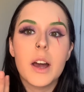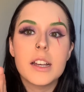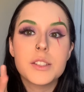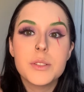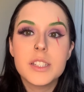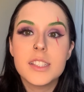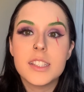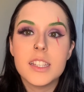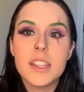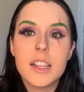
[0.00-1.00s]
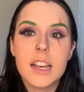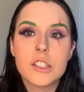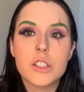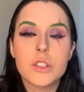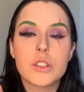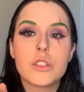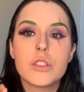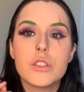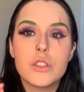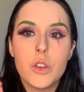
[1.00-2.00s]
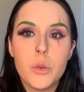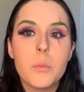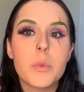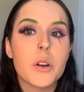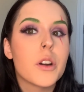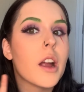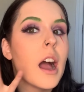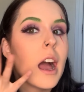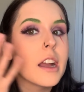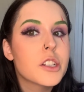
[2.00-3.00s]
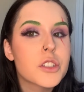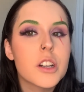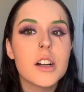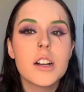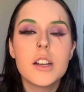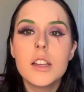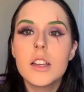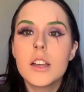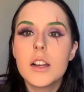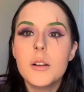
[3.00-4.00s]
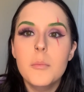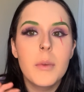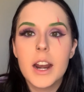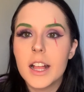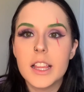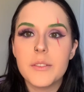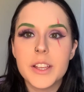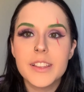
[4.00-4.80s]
as you can see, the lashes are super extra, but I love it.